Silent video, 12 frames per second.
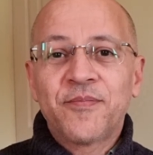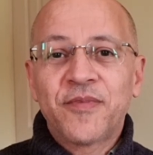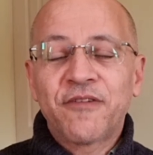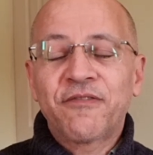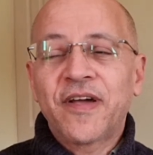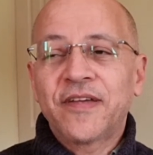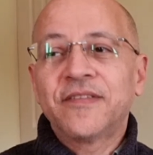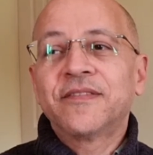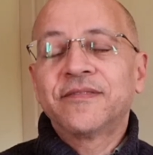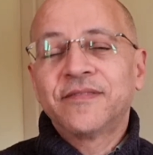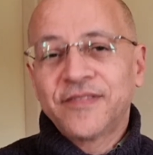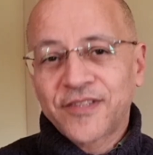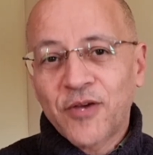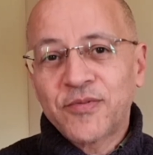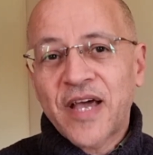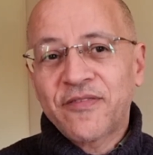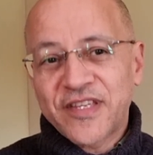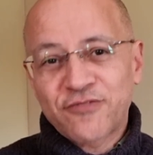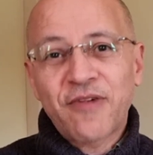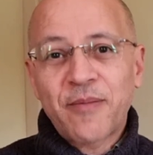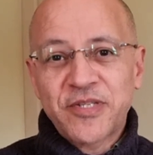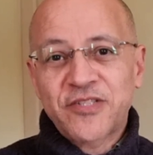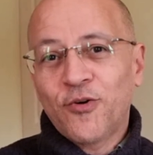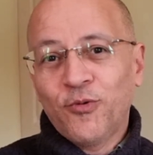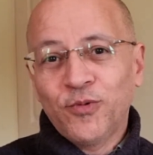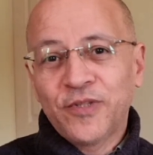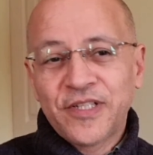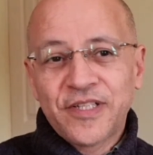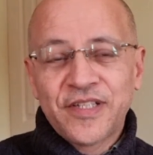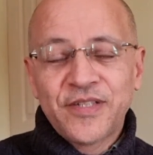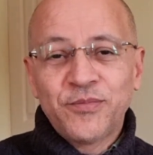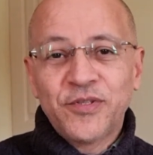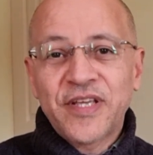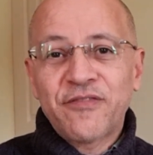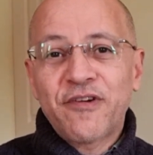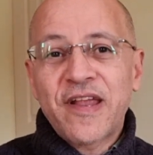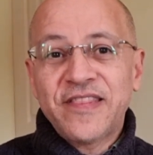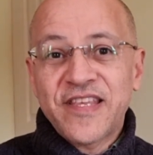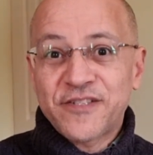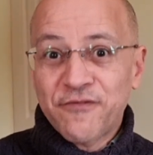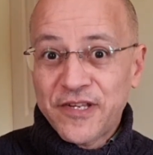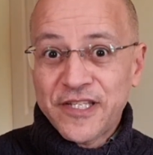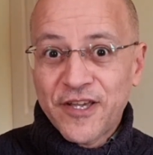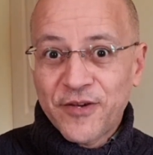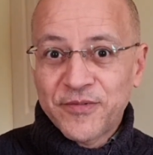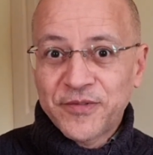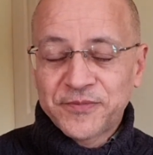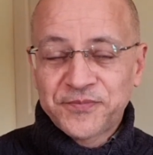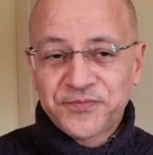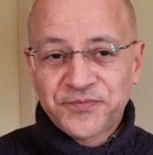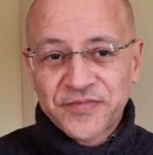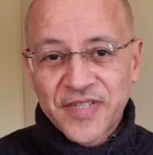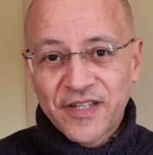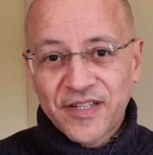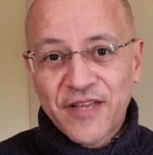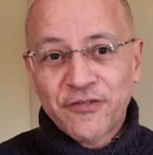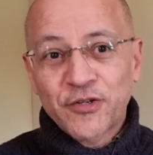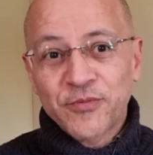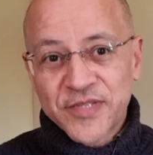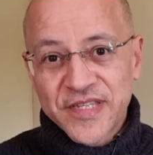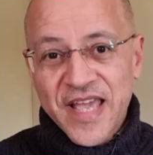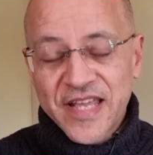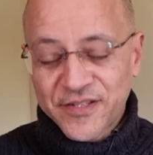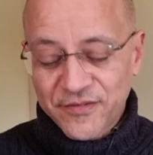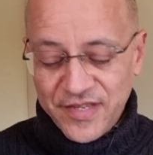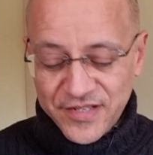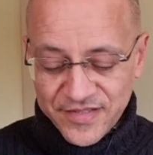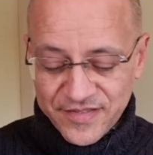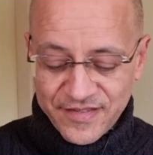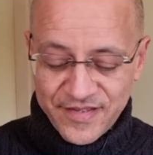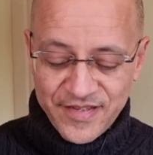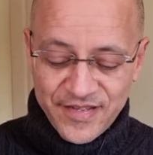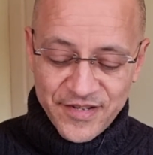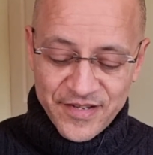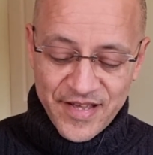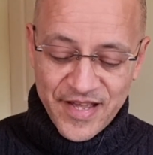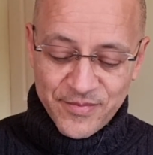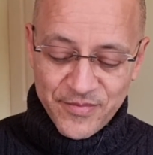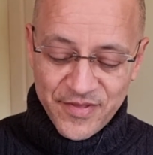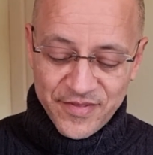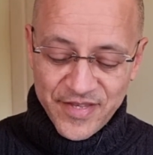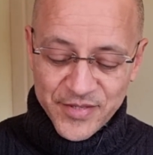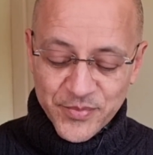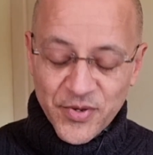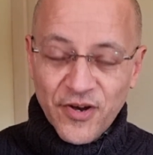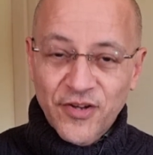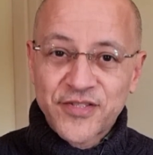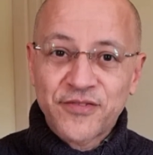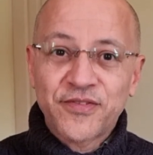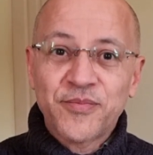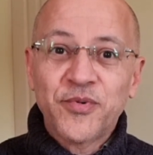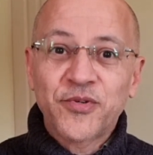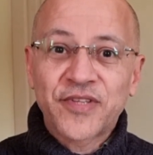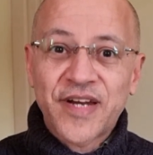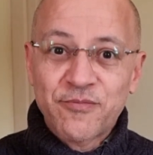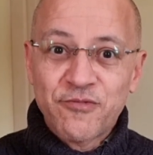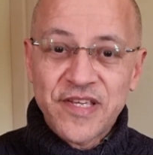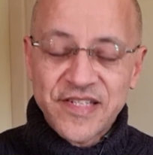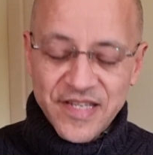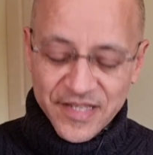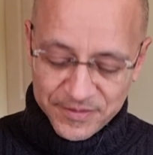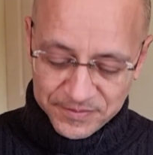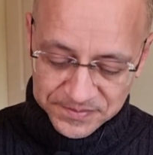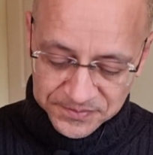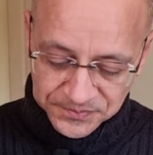But if I go down this rabbit hole, we'll never end this video, and I'll never come to the end of this part of the book that I'm reading.